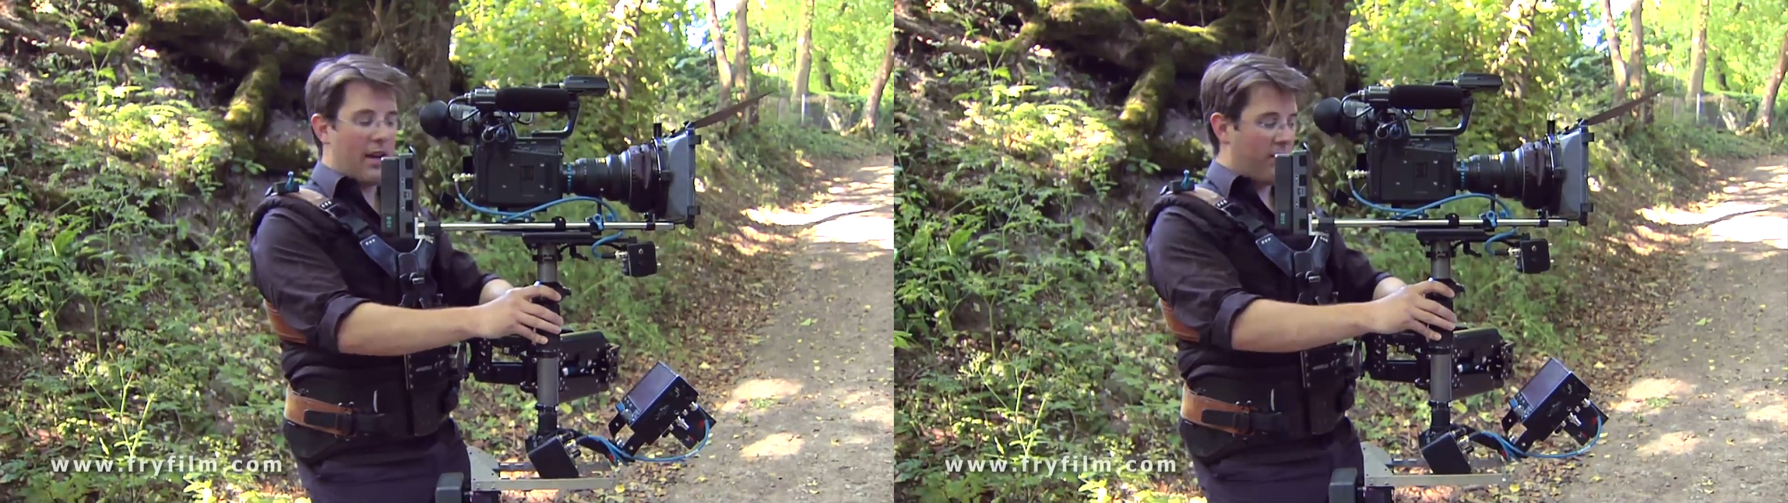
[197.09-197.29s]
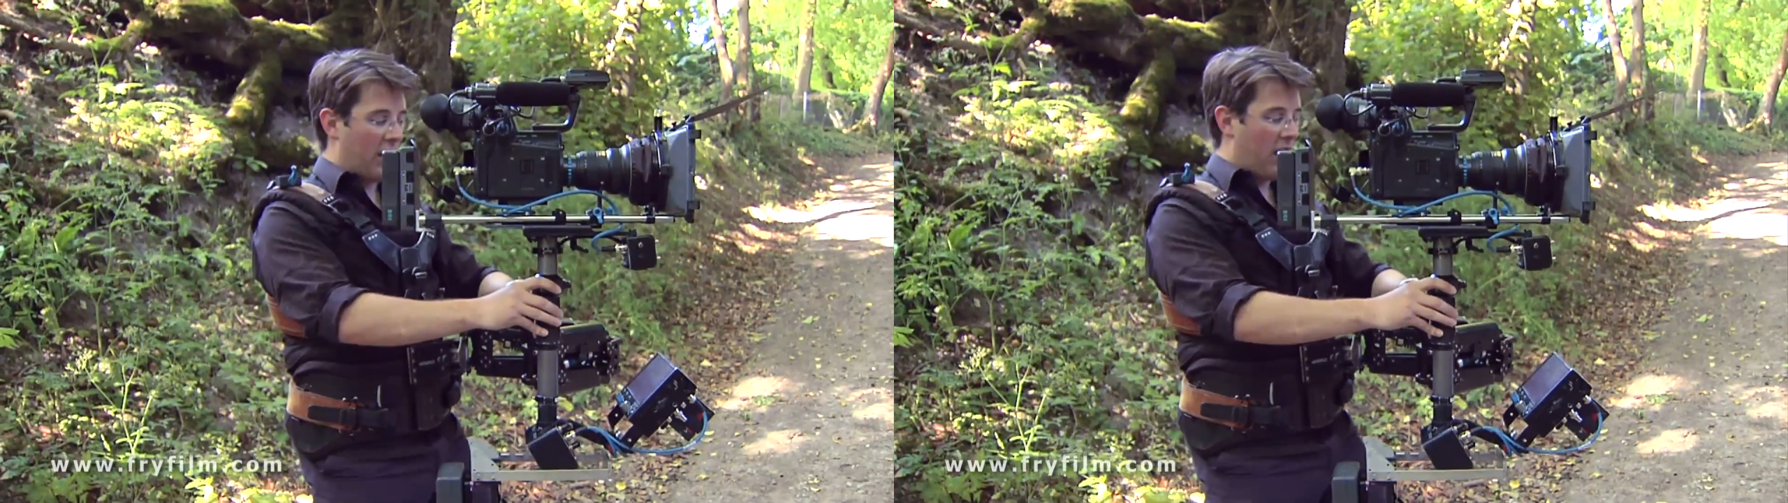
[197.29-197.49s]

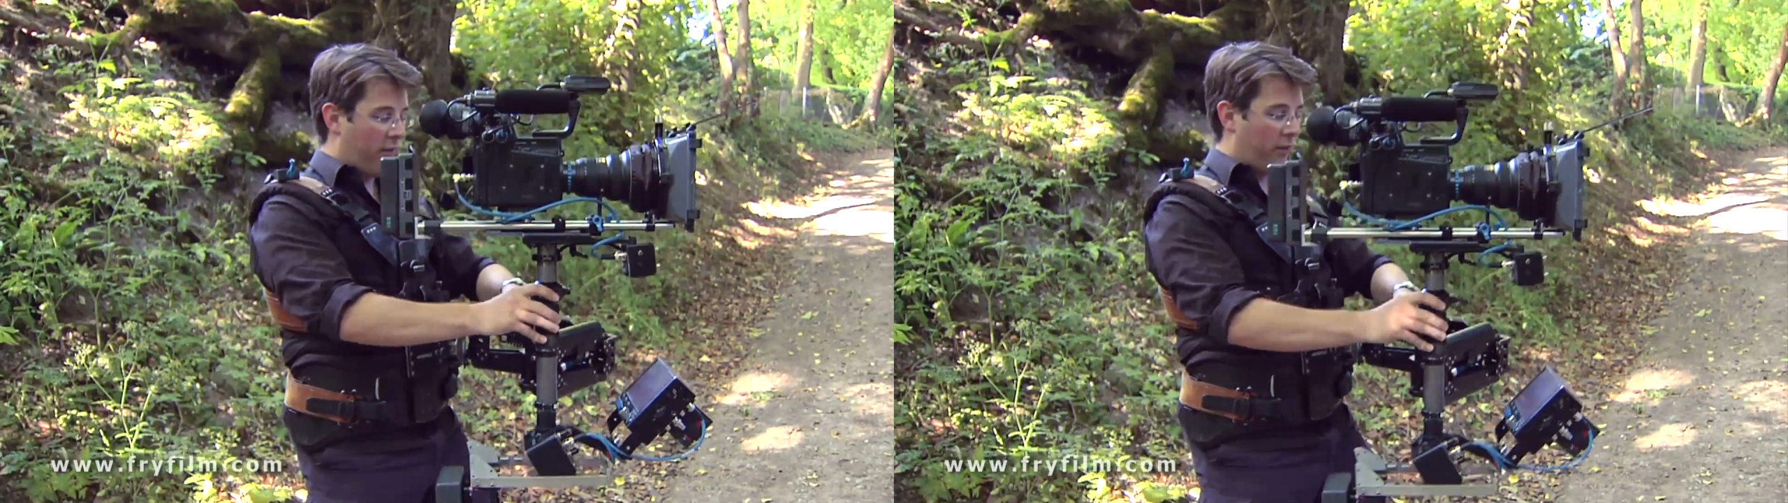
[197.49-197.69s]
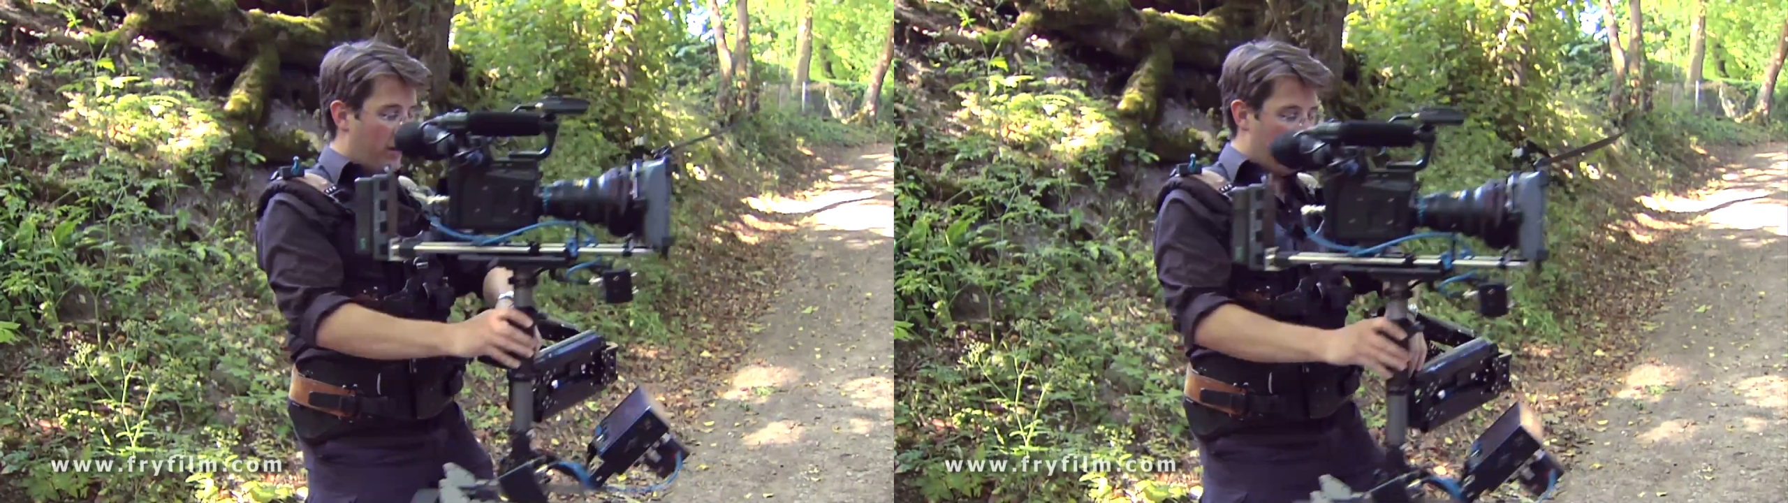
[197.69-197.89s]
heavy
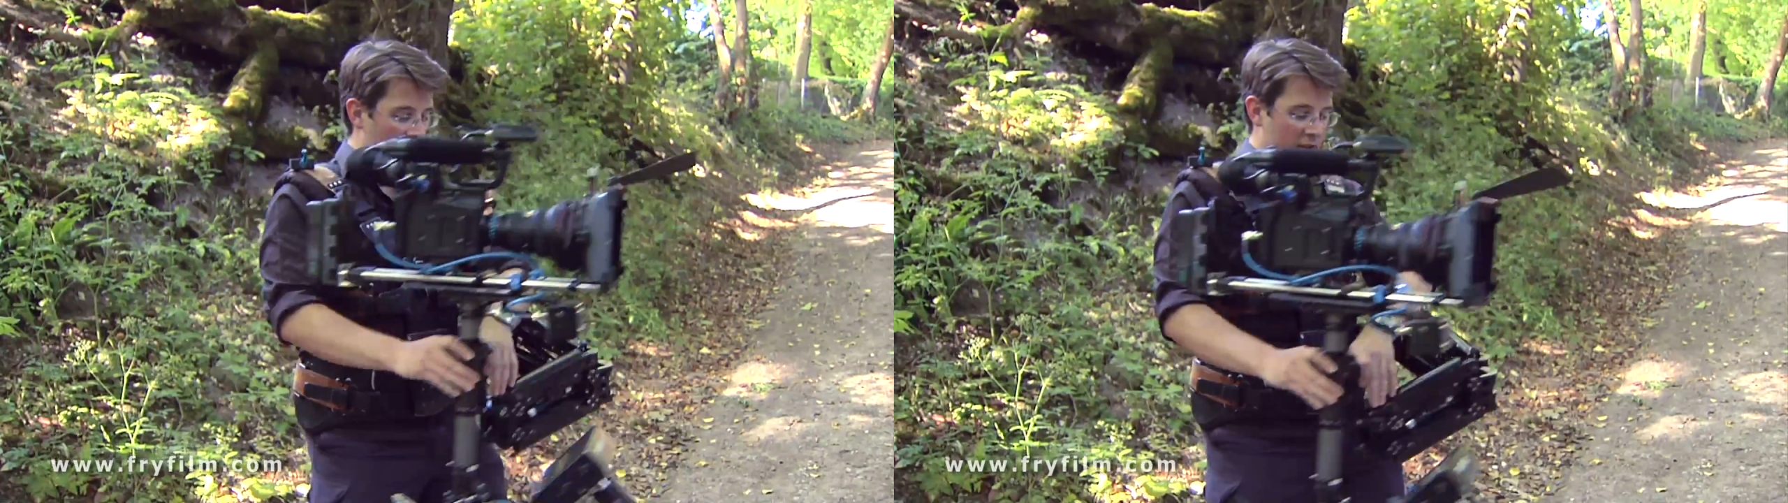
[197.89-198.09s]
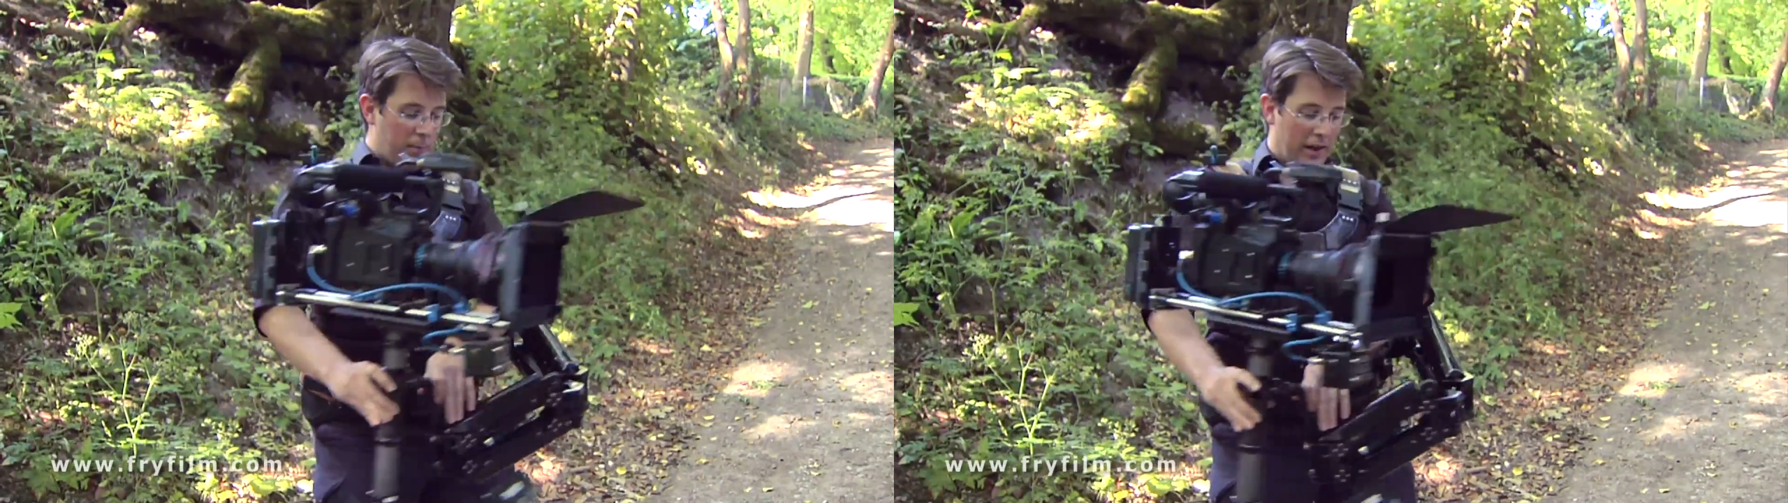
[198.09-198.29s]
enough
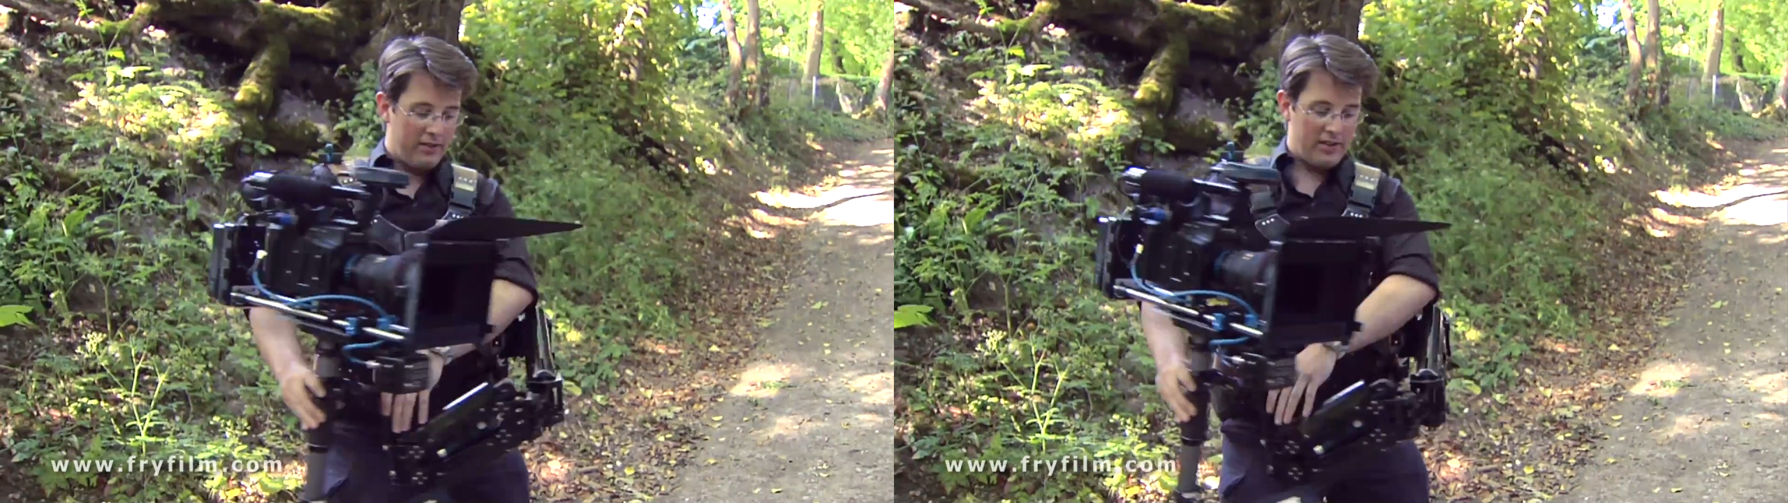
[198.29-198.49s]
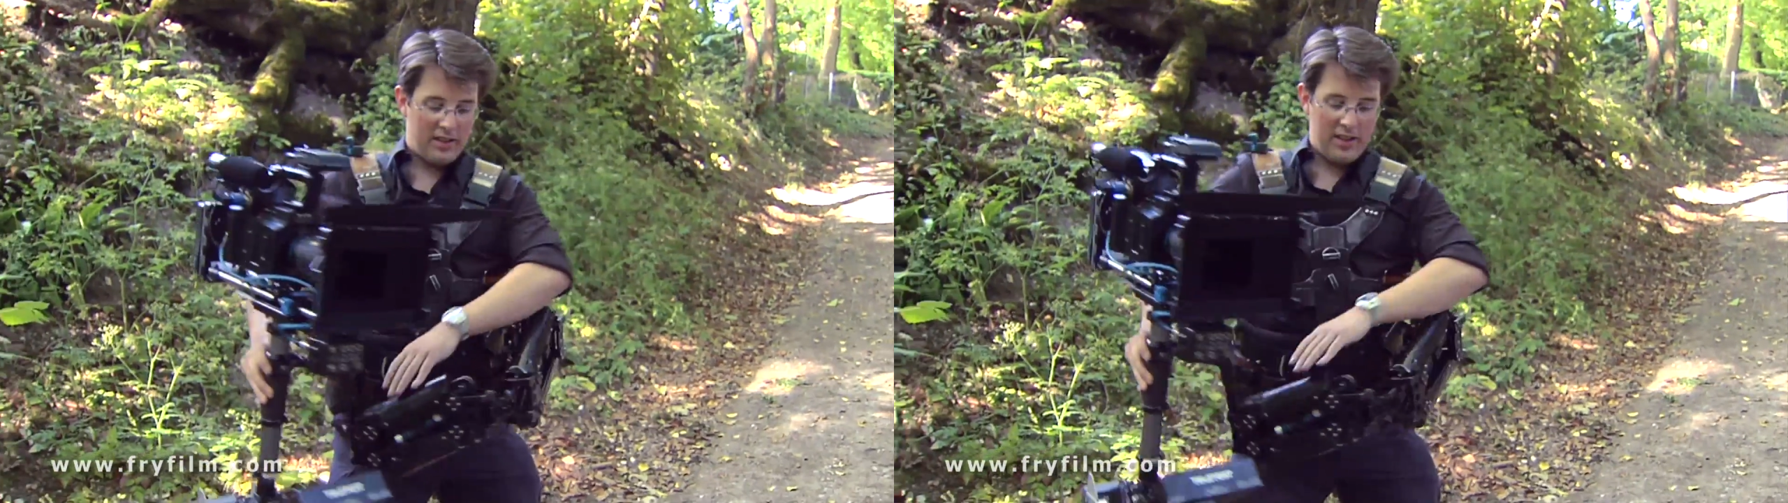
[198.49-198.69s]
to
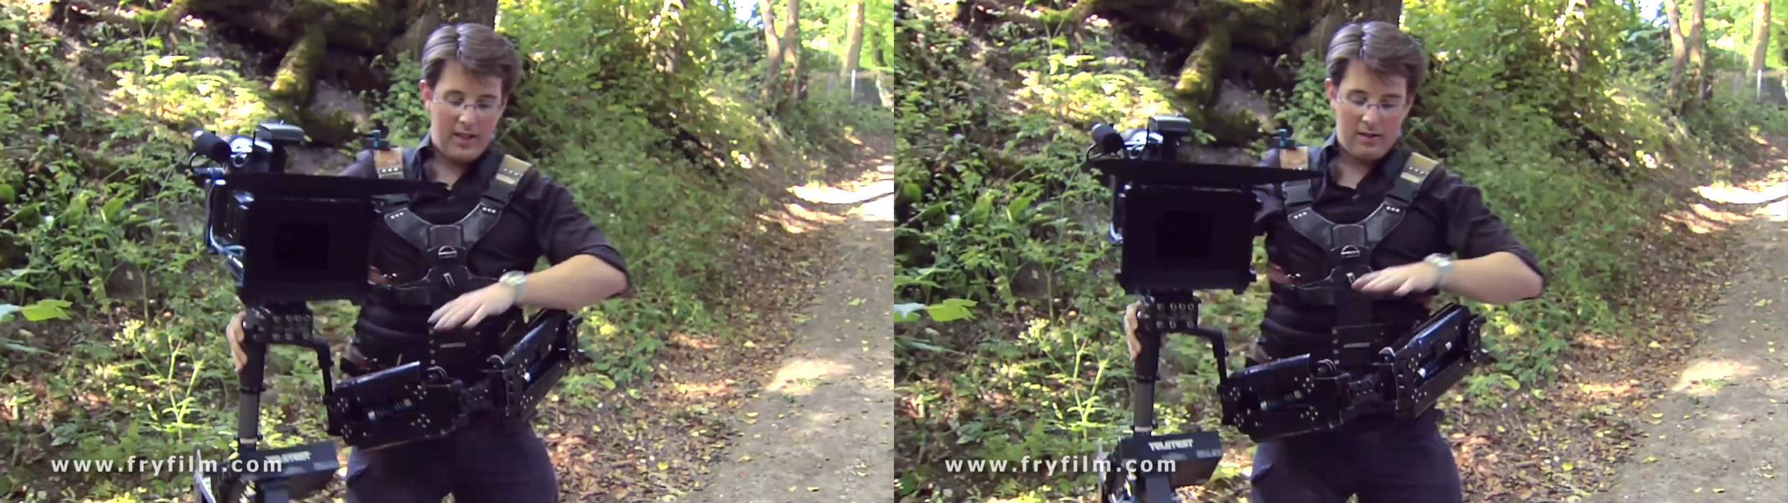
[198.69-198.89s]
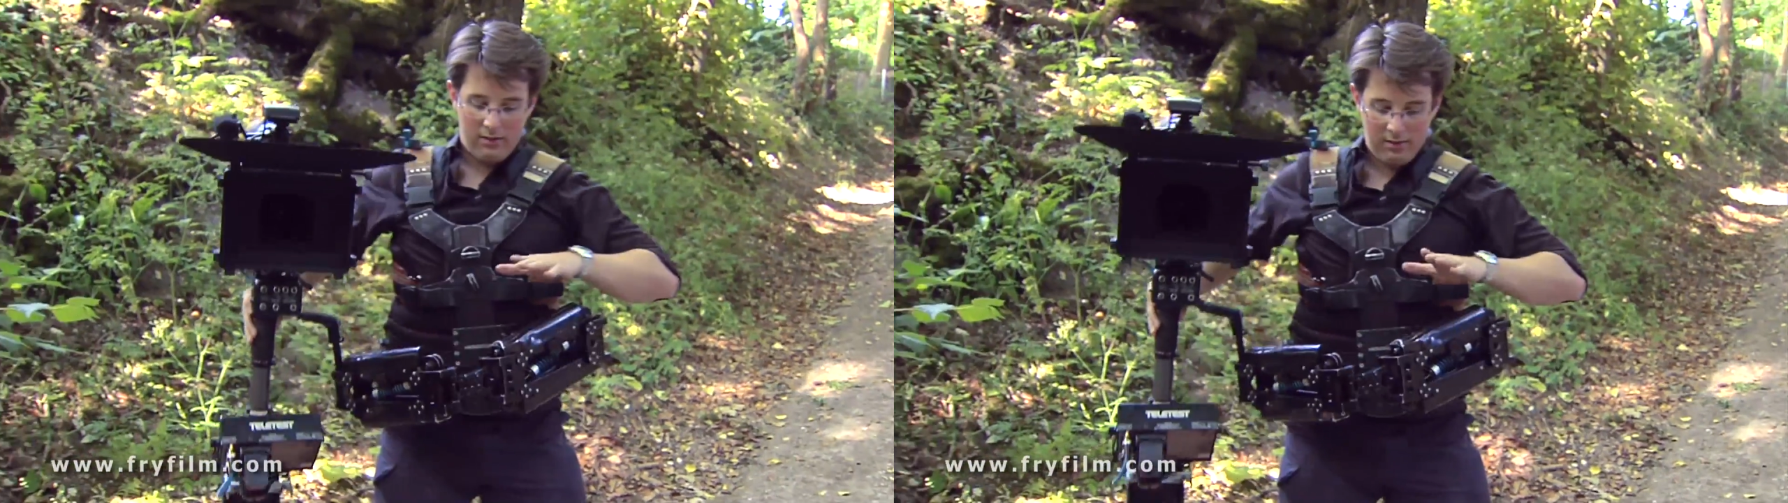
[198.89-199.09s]
balance the